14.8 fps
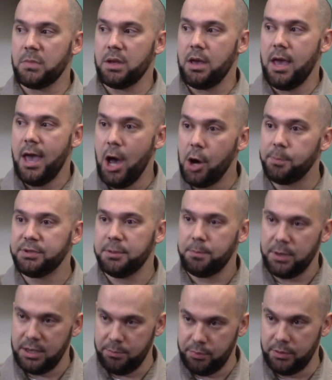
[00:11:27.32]
help the
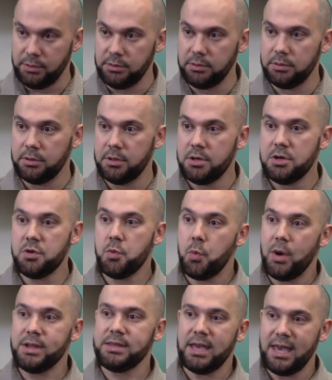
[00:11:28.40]
people
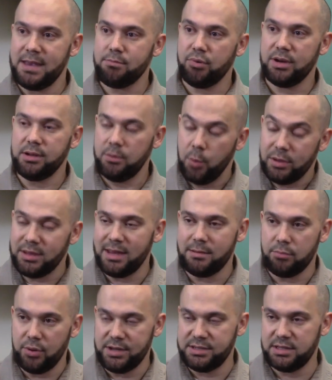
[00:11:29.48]
when they
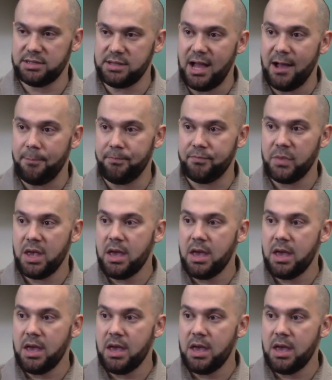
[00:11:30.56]
embrace Islam?